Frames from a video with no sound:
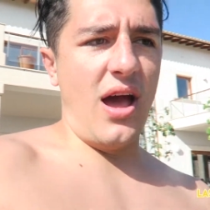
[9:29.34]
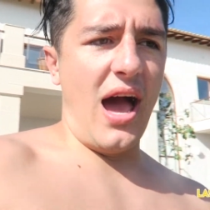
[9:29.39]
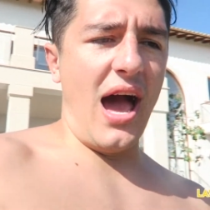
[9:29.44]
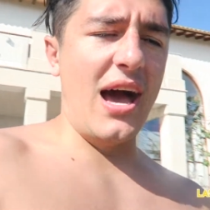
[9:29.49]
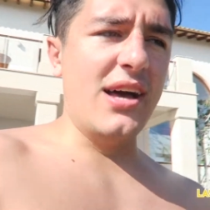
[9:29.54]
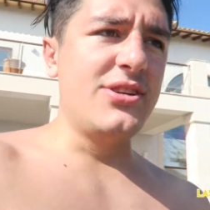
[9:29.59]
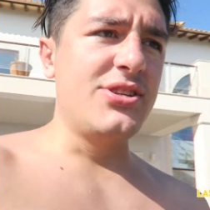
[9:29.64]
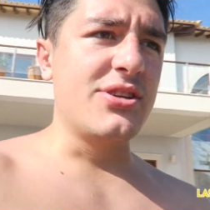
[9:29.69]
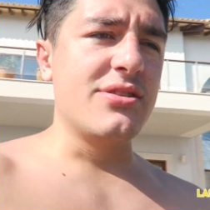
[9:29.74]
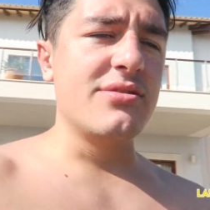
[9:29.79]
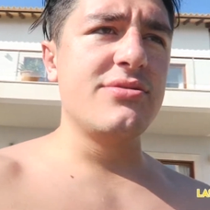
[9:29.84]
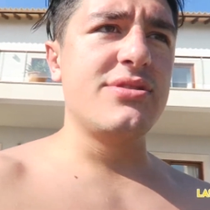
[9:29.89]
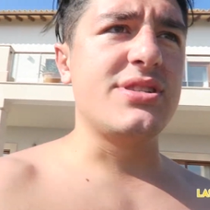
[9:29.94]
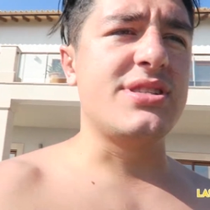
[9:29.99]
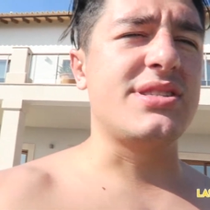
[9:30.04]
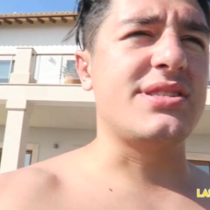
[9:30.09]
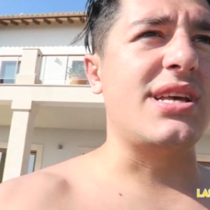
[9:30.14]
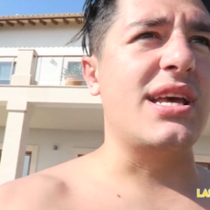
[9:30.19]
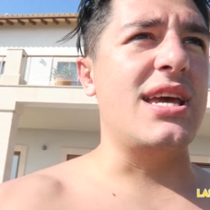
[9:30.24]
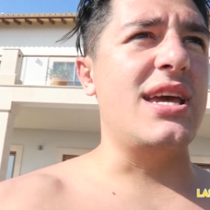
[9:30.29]
as you can
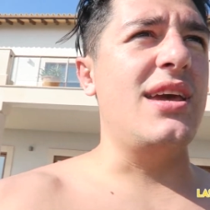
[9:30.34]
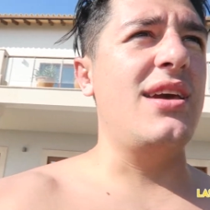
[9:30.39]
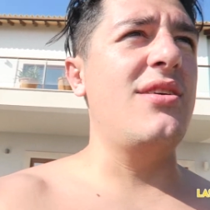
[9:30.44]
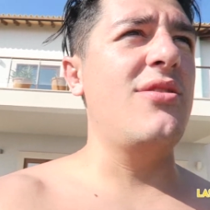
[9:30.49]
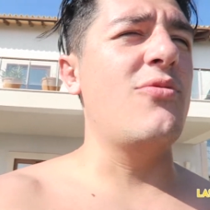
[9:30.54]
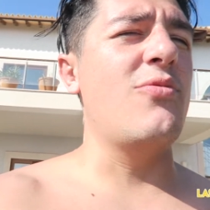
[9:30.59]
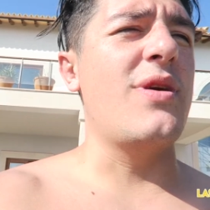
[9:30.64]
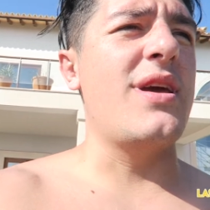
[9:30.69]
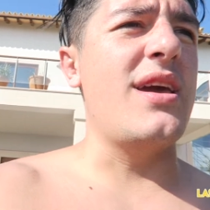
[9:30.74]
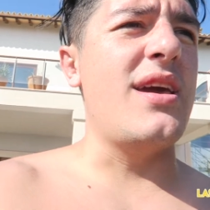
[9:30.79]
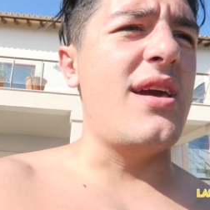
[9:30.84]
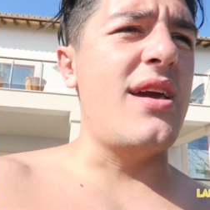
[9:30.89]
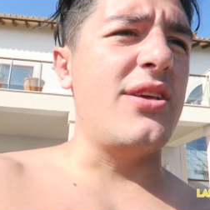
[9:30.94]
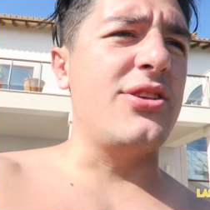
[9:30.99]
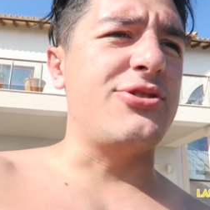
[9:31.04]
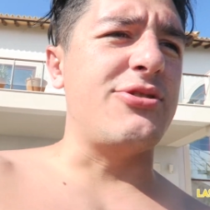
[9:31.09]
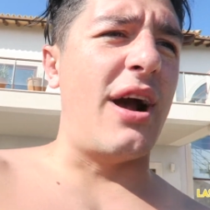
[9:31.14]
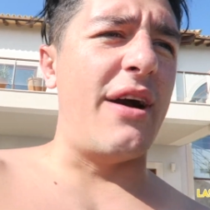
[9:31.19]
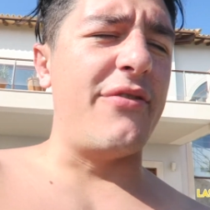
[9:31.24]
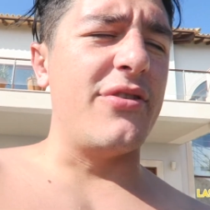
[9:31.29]
just see, we
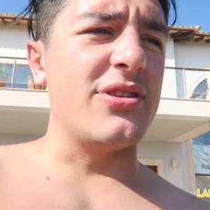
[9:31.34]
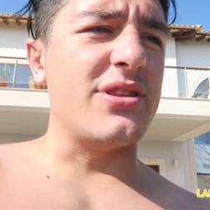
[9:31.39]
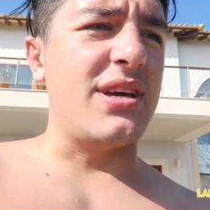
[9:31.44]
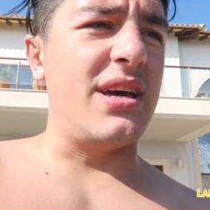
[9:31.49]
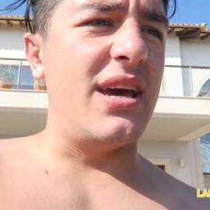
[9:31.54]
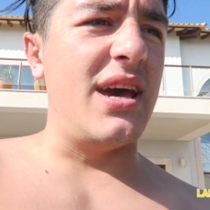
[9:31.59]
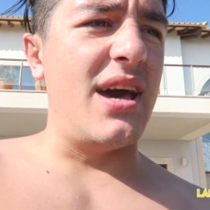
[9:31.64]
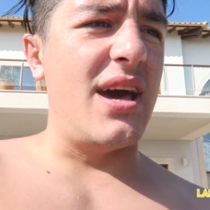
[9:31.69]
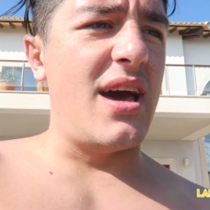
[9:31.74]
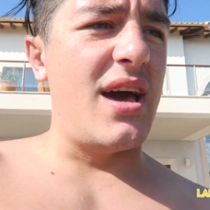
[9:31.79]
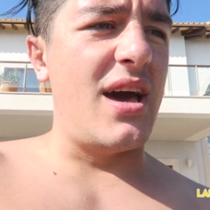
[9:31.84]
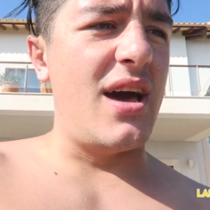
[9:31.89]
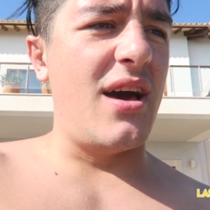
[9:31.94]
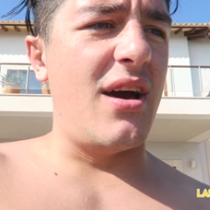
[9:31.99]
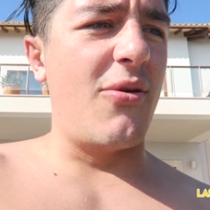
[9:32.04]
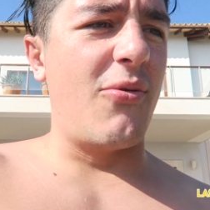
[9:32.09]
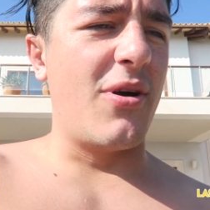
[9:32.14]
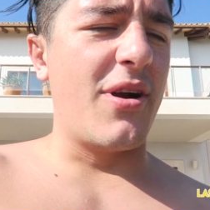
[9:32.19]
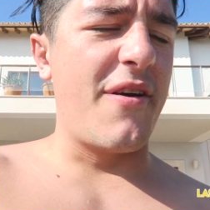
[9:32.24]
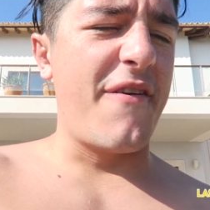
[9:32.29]
traveled
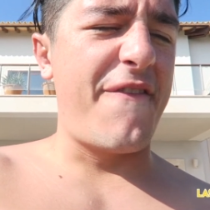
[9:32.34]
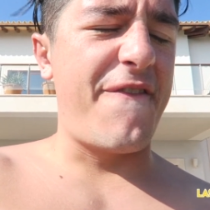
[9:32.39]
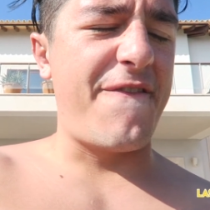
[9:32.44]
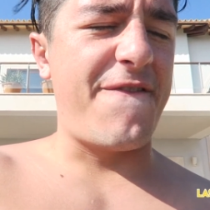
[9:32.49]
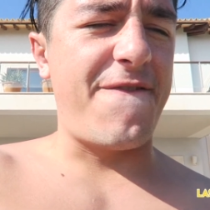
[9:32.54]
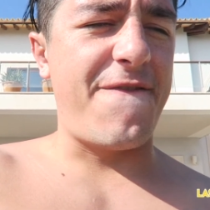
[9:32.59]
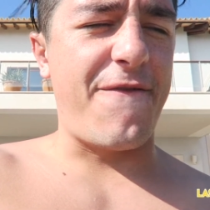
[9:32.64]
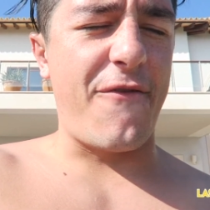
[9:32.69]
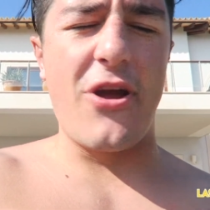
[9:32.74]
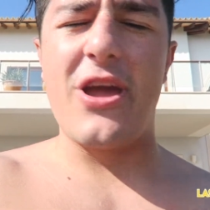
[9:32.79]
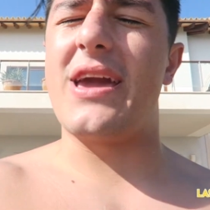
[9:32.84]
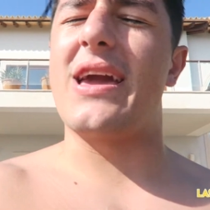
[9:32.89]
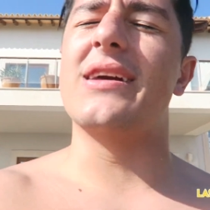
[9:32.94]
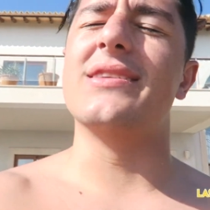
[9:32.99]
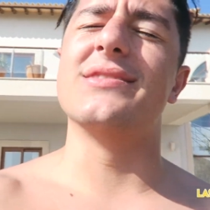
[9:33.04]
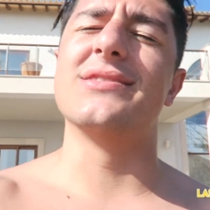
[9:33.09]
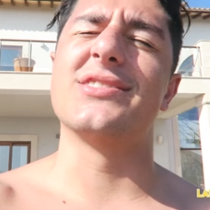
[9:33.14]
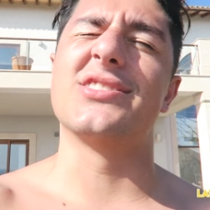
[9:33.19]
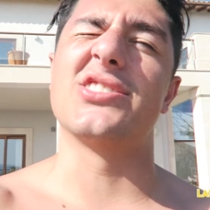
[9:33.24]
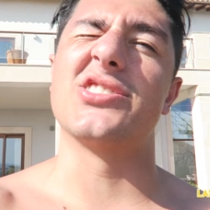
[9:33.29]
here. What a
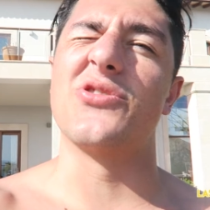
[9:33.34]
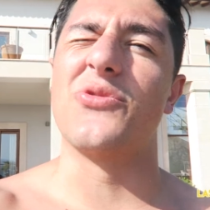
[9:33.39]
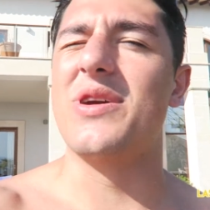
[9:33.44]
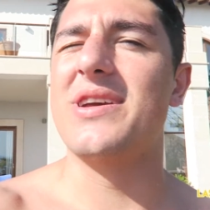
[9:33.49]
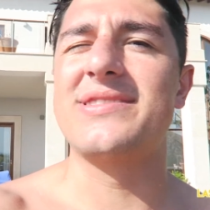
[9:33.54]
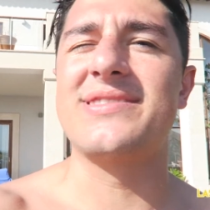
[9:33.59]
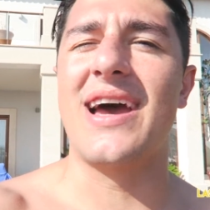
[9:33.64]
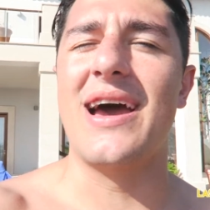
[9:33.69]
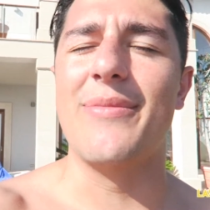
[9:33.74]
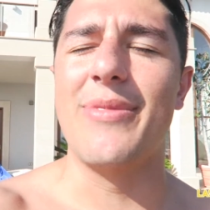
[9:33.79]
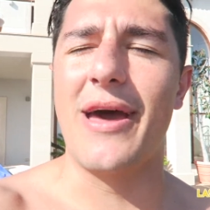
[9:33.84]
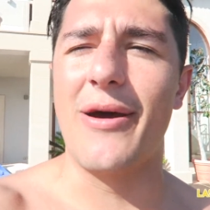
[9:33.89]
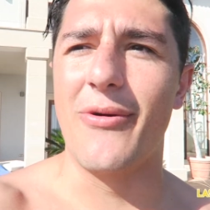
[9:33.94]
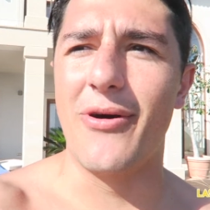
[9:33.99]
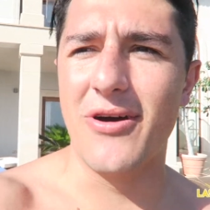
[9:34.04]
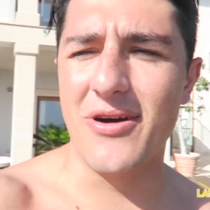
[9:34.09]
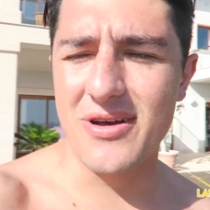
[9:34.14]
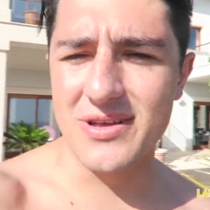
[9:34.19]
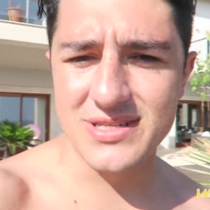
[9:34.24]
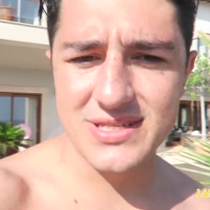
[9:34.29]
freaking sweet time that
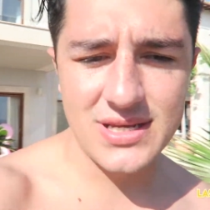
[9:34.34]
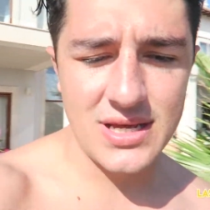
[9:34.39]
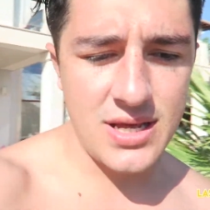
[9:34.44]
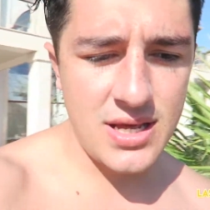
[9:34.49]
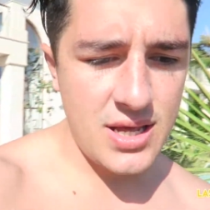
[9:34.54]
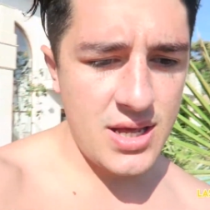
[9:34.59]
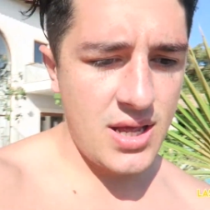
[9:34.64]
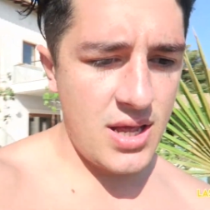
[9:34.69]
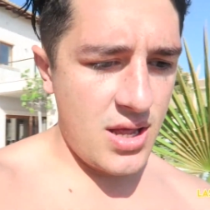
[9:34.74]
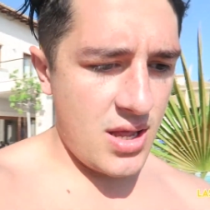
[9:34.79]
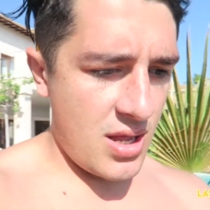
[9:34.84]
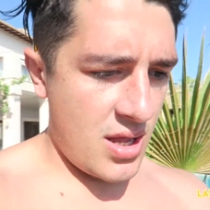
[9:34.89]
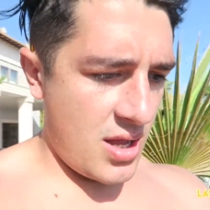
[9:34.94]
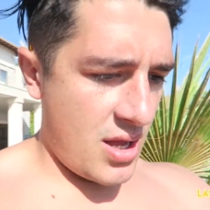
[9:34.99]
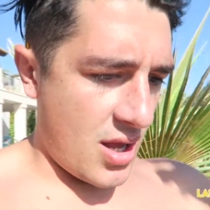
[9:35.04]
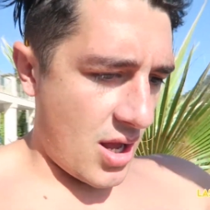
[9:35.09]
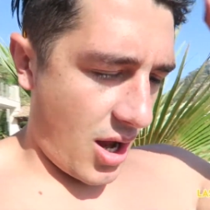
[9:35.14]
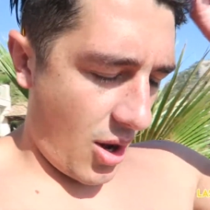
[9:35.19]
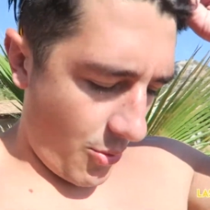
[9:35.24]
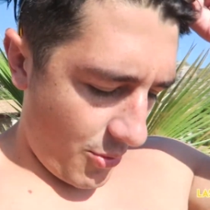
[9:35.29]
was.
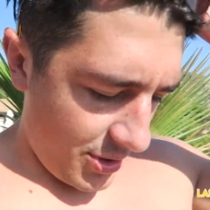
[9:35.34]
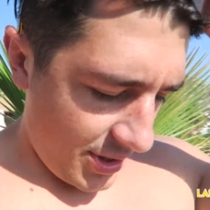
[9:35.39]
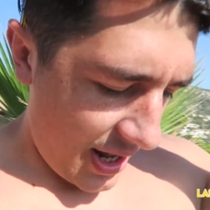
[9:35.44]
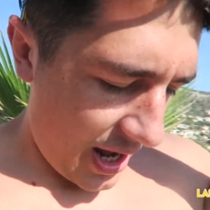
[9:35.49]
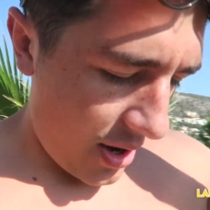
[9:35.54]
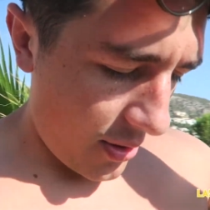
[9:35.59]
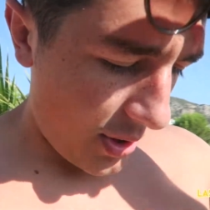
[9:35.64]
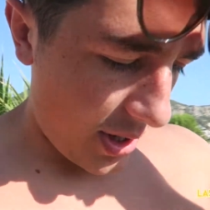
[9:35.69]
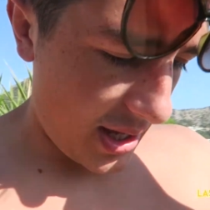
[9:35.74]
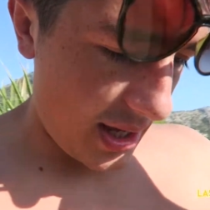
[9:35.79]
And we're now